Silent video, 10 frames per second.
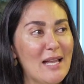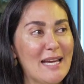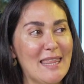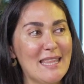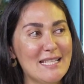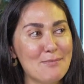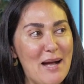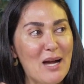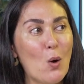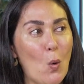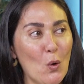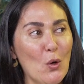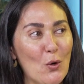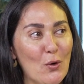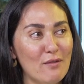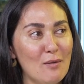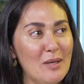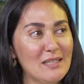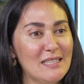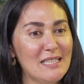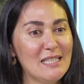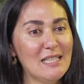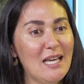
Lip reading: in that back corner of the building.